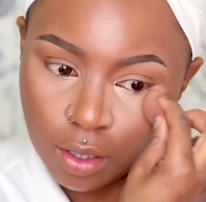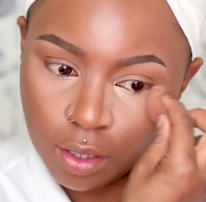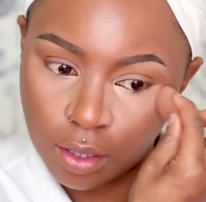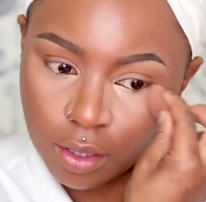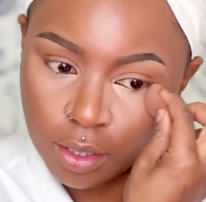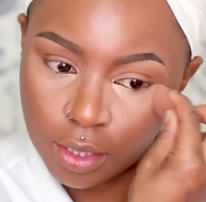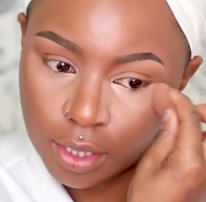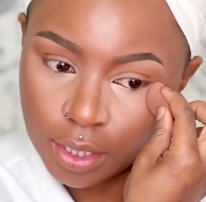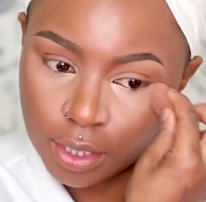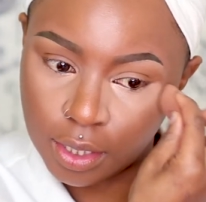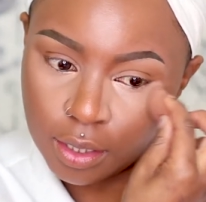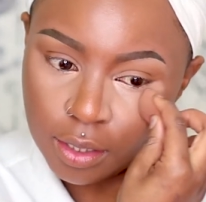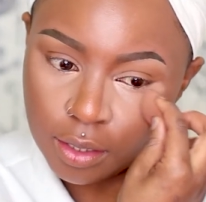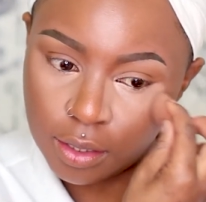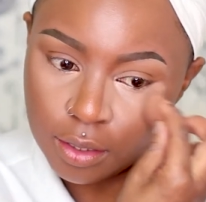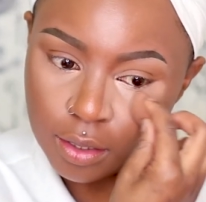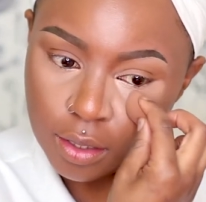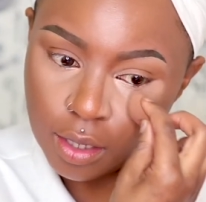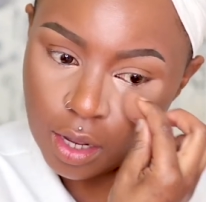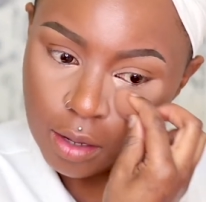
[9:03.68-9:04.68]

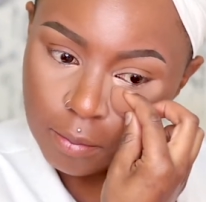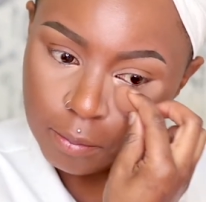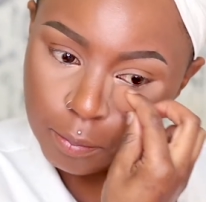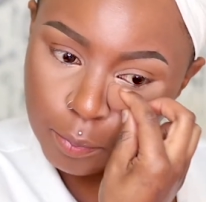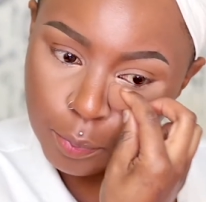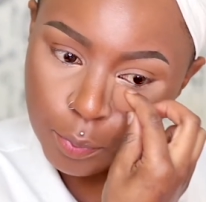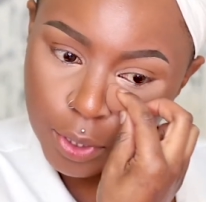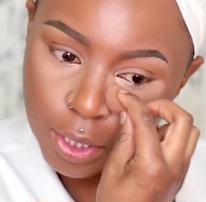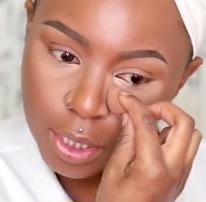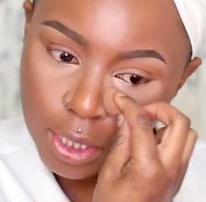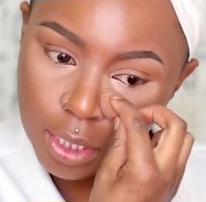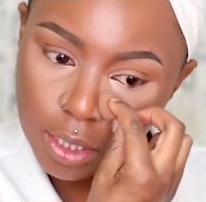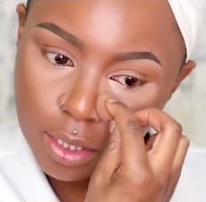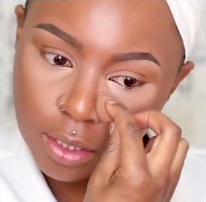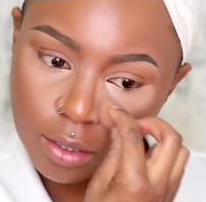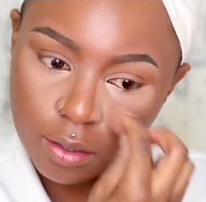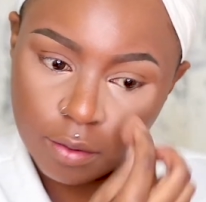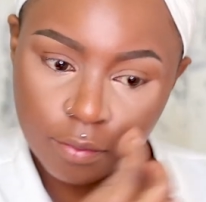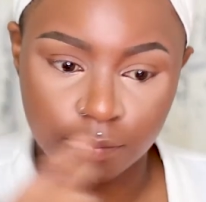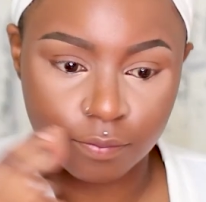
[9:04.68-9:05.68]
And I'm
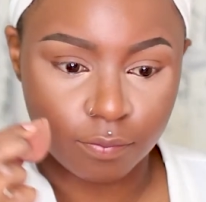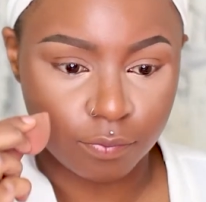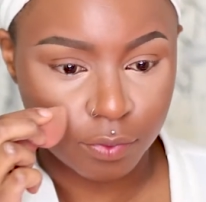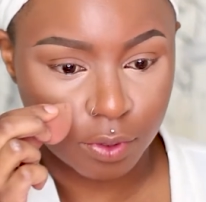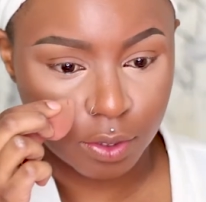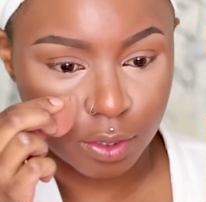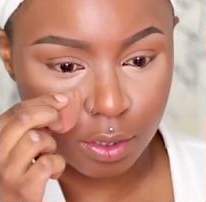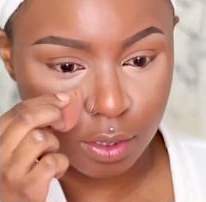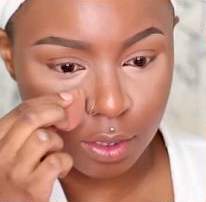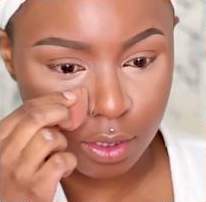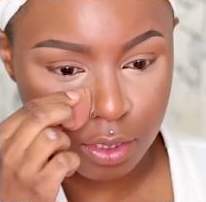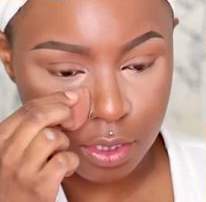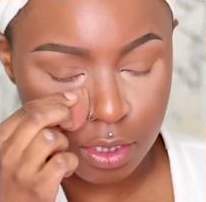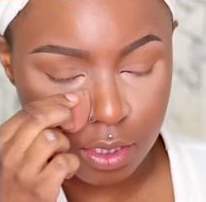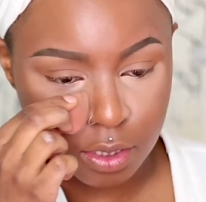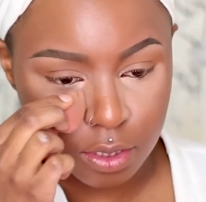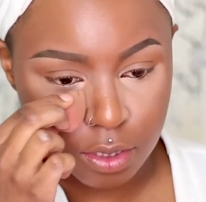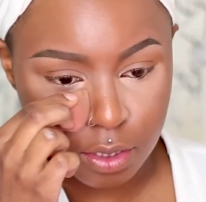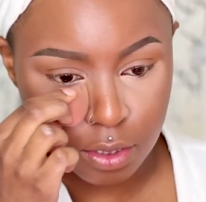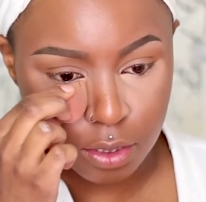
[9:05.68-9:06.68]
bringing this
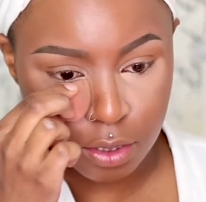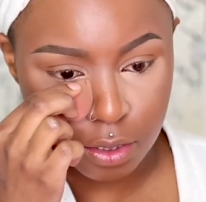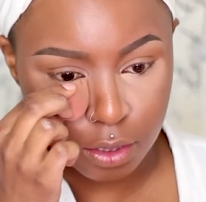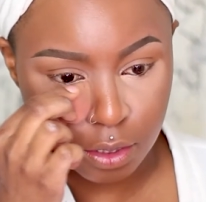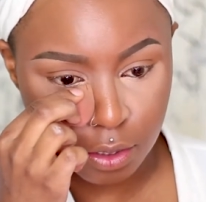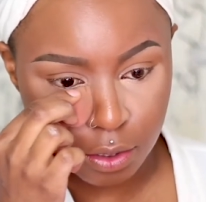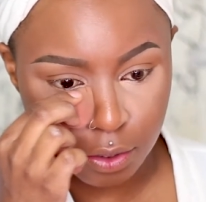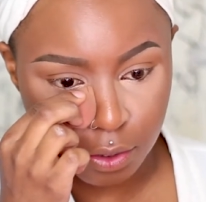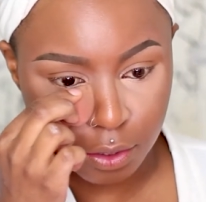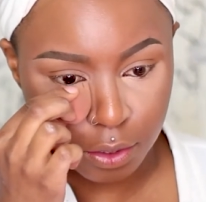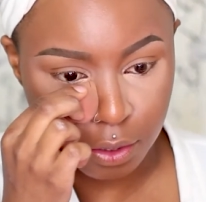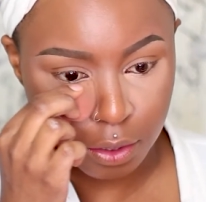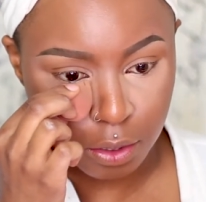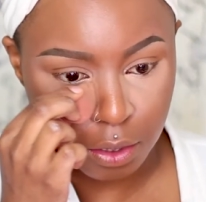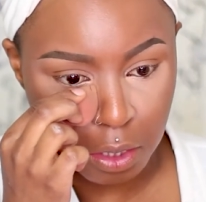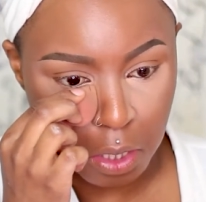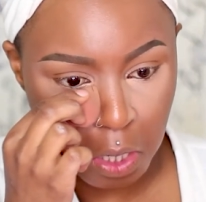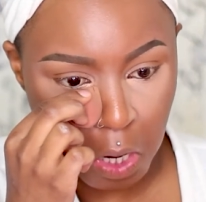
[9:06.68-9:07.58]
concealer,